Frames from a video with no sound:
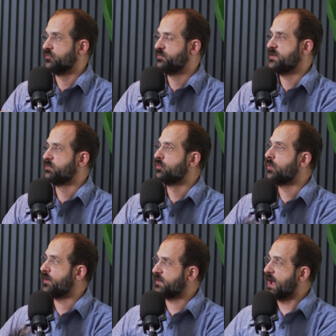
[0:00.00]
people who
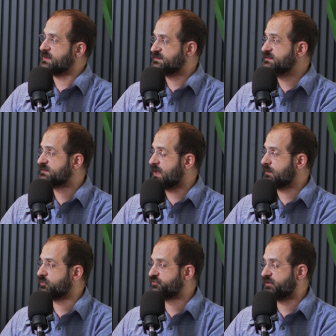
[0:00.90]
are on the IT side
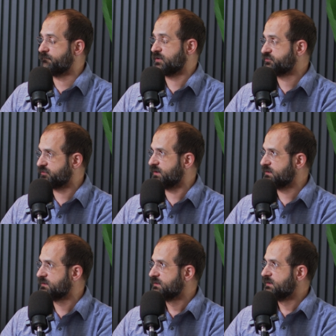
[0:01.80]
will just get frustrated,